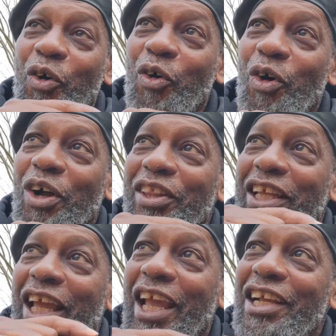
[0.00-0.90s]
or
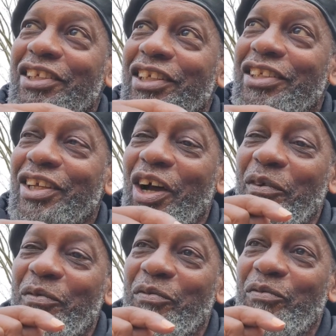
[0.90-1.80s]
the agents
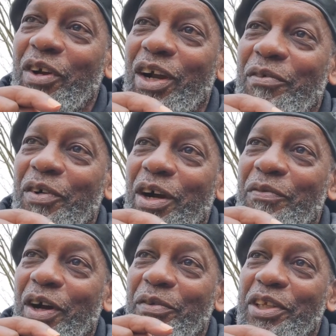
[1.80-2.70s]
of, of,
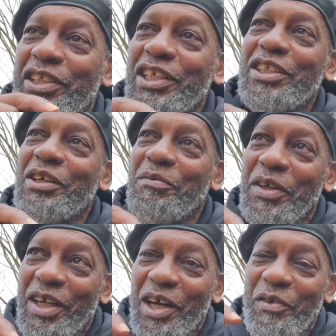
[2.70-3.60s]
of, of the system
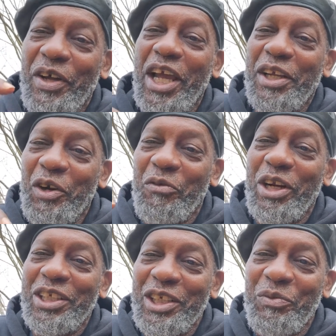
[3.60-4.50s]
of
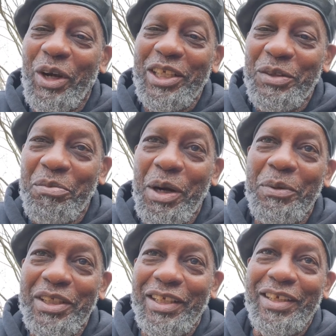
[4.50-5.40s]
Anglo-racist white
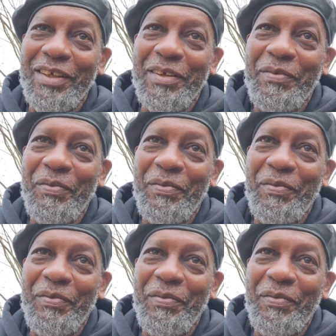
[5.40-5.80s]
supremacy.